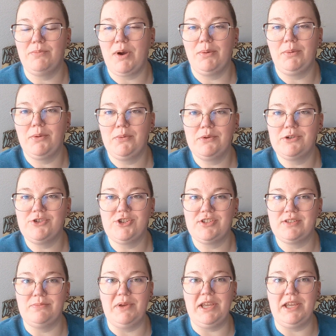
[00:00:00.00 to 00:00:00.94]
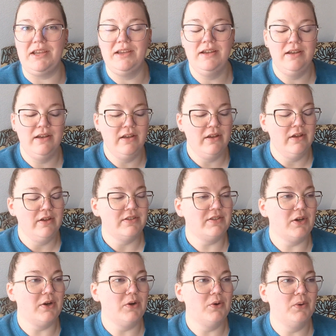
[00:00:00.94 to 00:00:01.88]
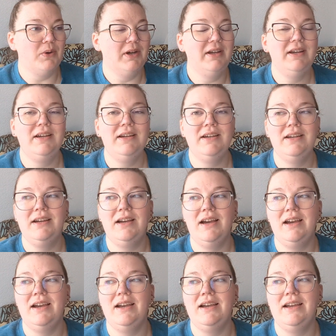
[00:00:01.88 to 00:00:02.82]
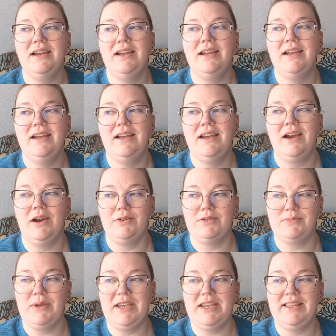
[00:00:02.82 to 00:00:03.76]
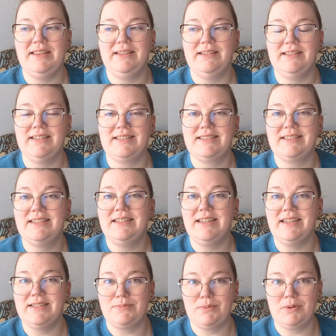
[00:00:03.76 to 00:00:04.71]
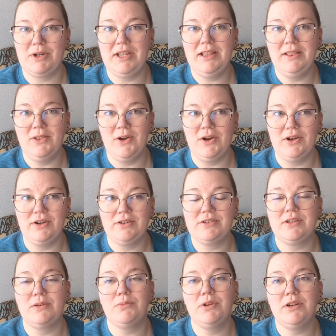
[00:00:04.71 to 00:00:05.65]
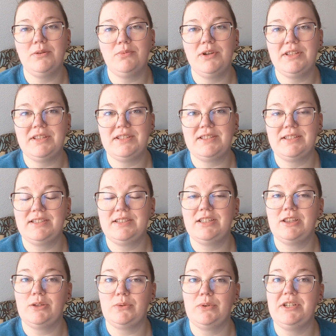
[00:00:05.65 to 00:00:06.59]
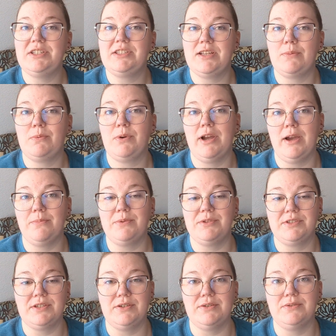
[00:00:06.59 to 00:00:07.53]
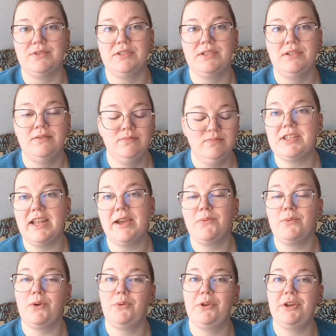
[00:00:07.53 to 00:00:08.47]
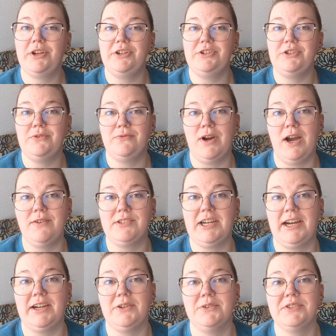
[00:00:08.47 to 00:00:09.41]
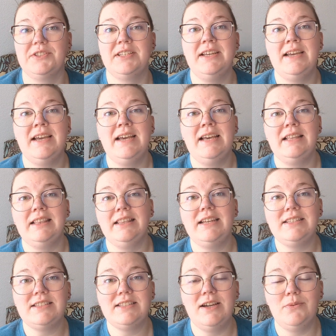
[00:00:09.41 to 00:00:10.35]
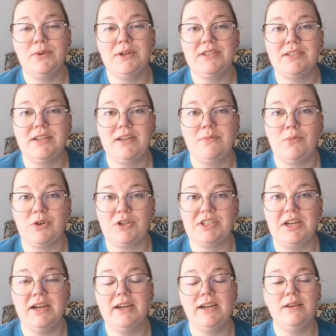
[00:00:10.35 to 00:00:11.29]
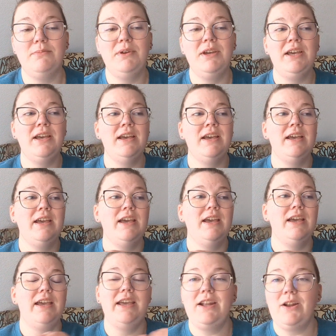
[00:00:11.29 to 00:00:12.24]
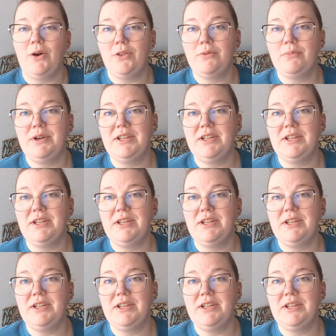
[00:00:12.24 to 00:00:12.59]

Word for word: probably was just me. So I was making the list. It's pretty long, so I'm going to break this into 3 separate episodes. Today we're only going to do 5 titles. Let's not waste any more time. Hit all